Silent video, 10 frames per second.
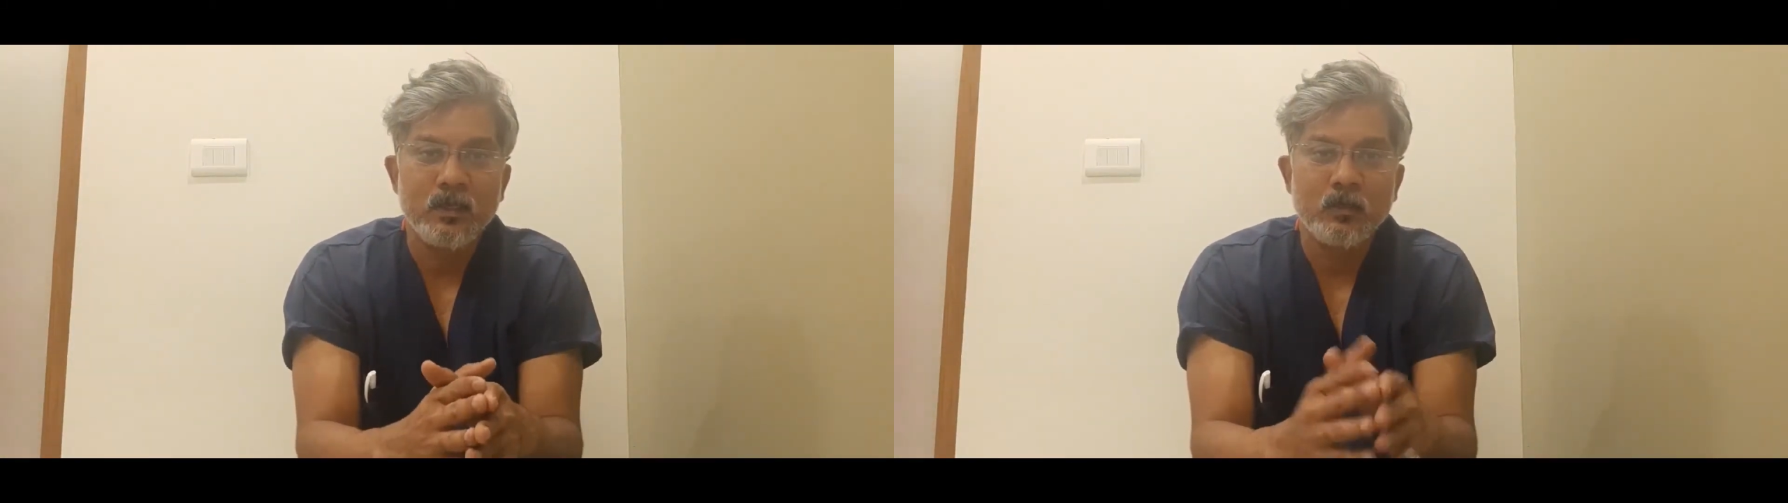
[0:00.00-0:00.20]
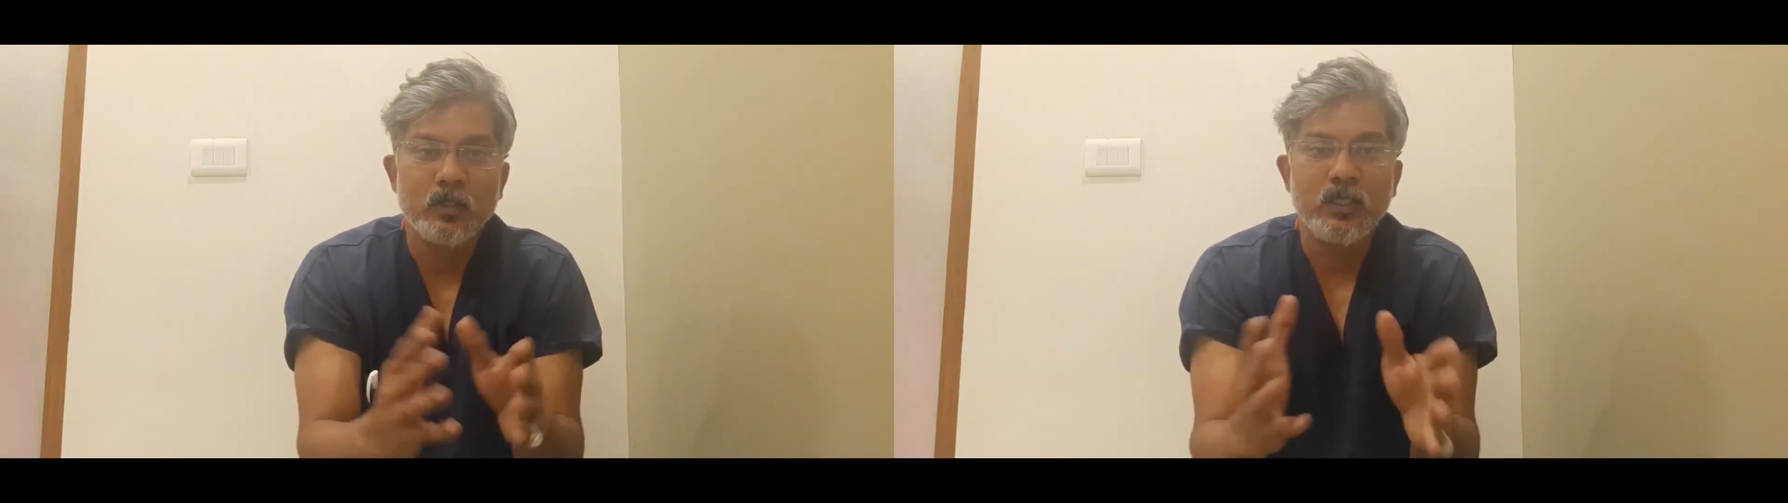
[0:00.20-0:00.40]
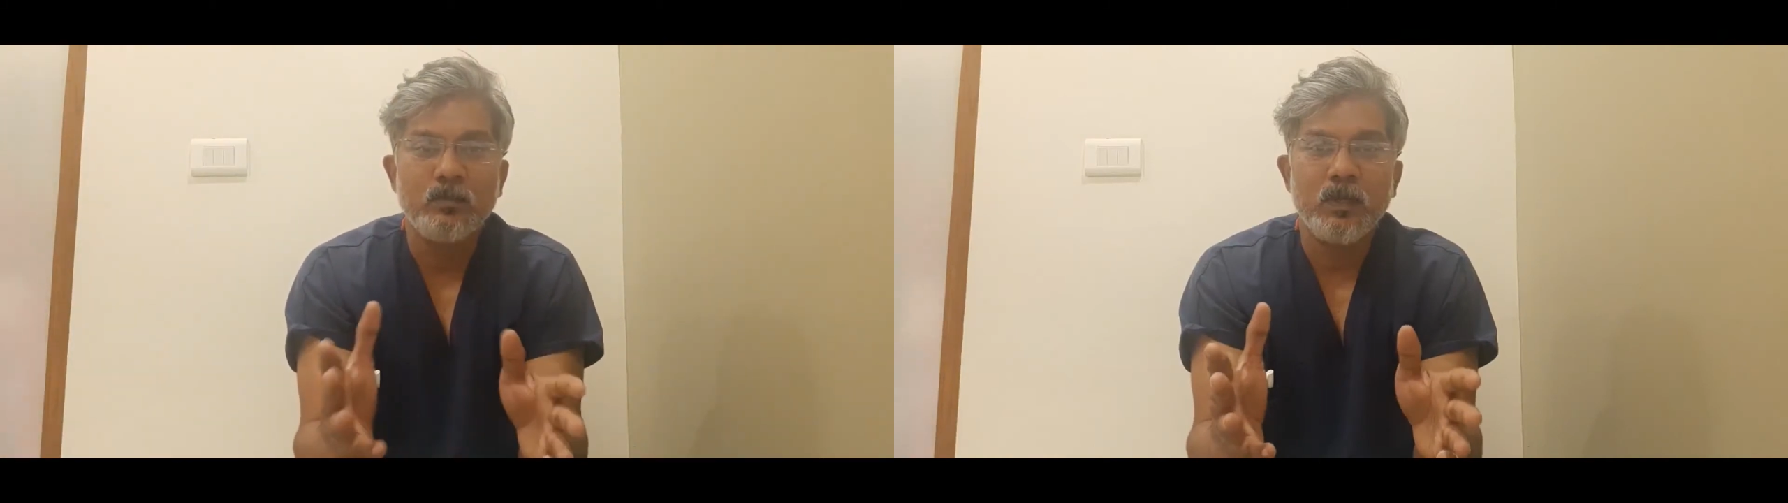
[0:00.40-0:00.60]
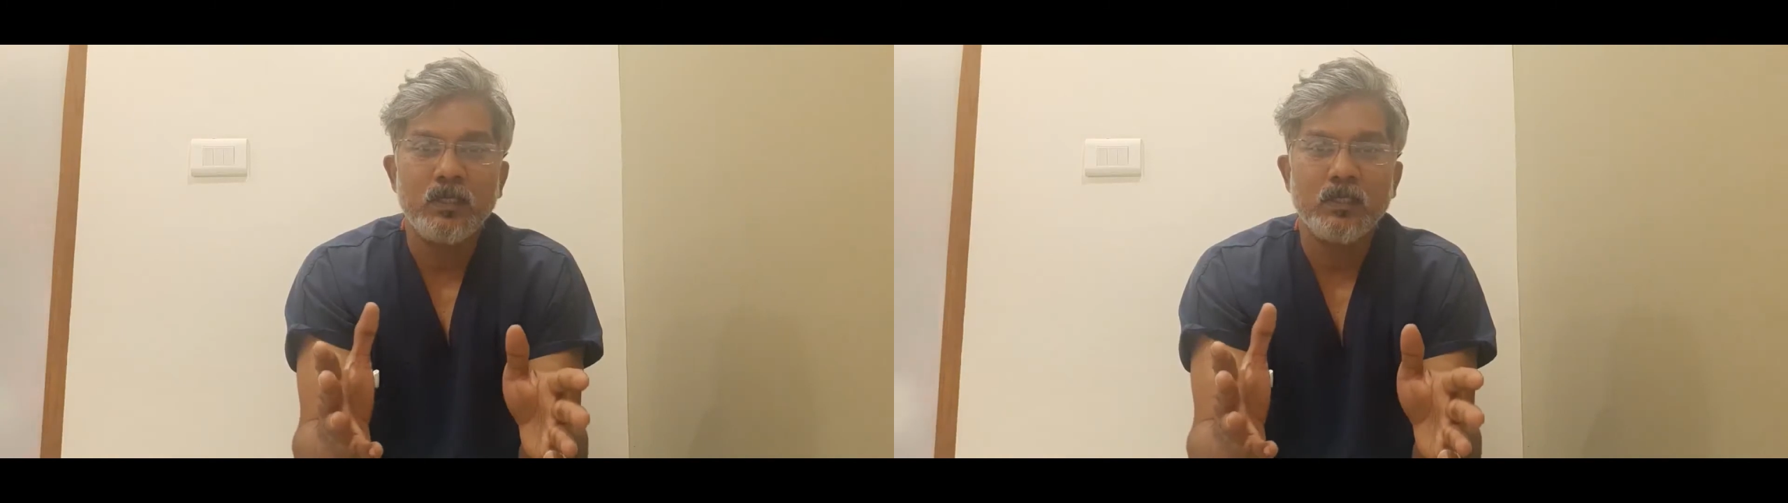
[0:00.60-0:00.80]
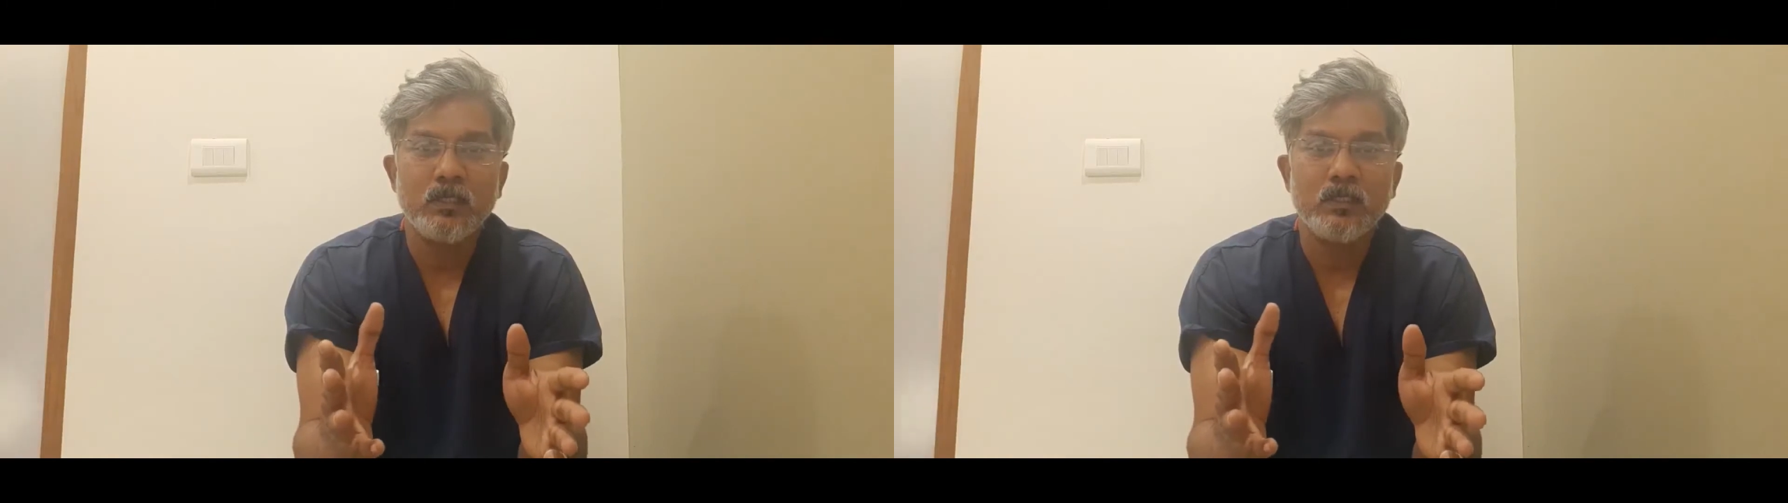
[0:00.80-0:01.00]
These
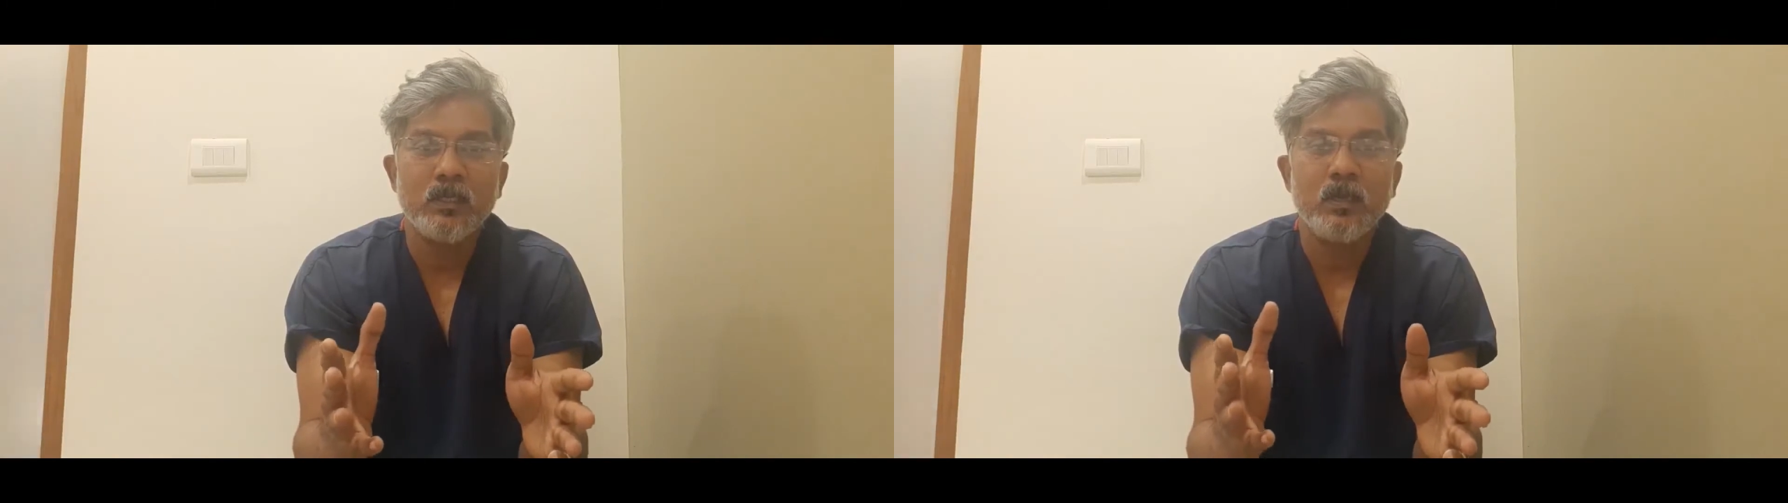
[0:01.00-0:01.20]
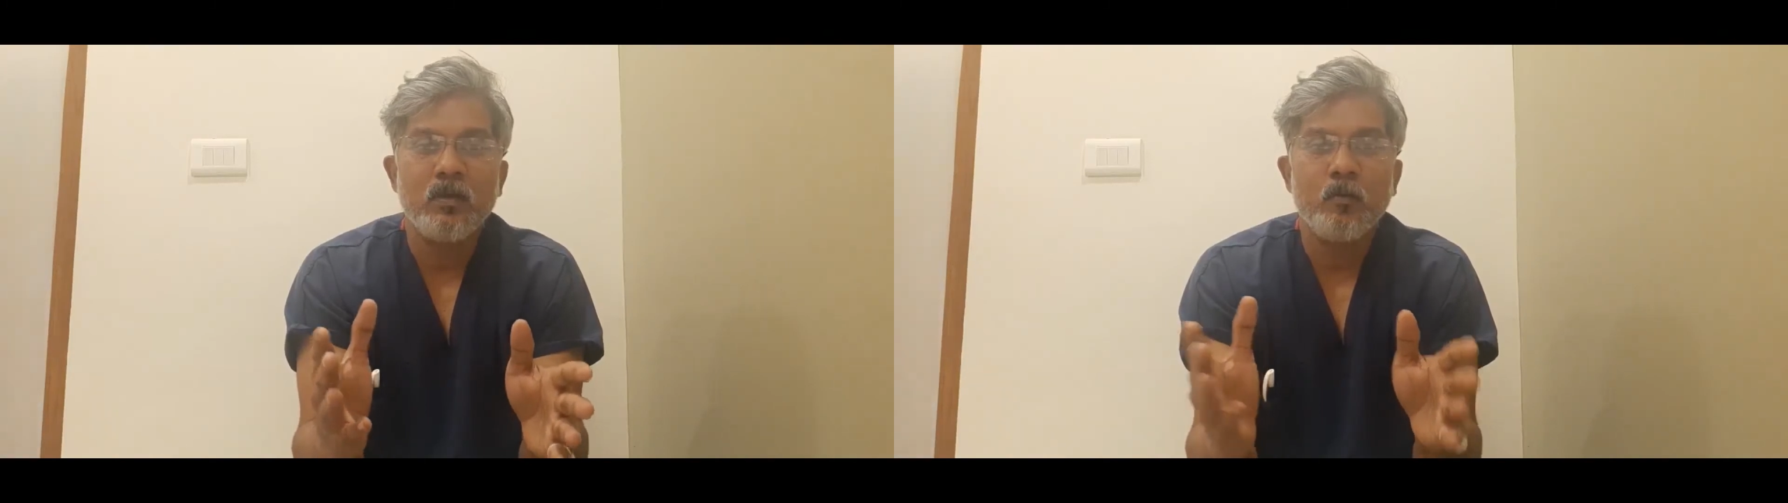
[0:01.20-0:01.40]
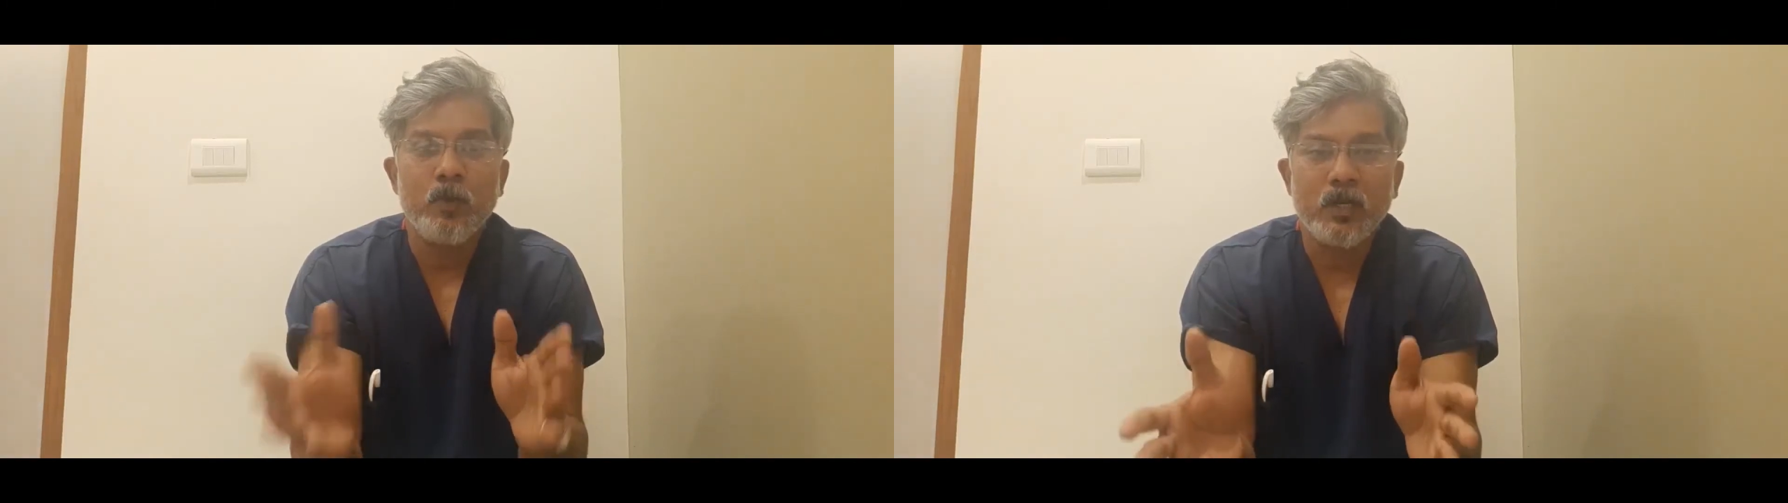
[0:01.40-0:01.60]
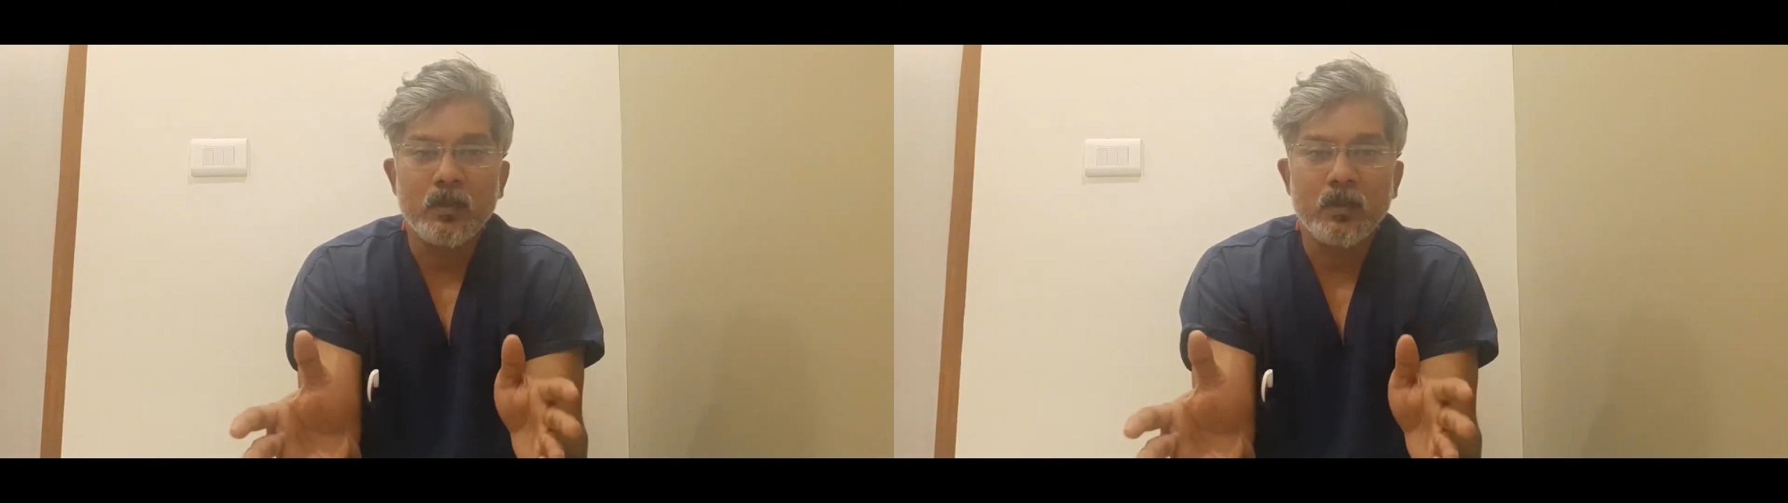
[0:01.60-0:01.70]
patients will